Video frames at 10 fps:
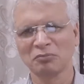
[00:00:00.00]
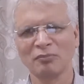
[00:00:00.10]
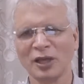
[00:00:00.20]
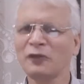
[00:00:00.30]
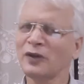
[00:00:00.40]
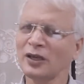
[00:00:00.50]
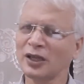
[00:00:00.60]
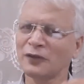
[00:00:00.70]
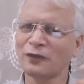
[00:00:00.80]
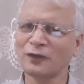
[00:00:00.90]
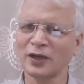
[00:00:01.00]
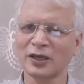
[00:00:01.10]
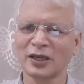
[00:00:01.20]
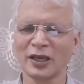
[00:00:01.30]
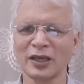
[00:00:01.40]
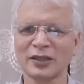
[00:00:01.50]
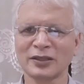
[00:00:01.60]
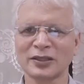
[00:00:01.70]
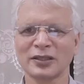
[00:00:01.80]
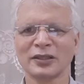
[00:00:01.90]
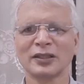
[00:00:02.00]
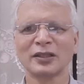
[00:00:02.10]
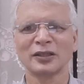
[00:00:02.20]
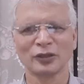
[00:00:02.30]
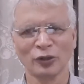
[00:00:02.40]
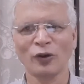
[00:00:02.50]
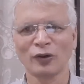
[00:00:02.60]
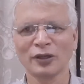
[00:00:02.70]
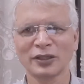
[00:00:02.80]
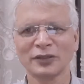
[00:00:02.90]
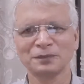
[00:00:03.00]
Even if it takes long,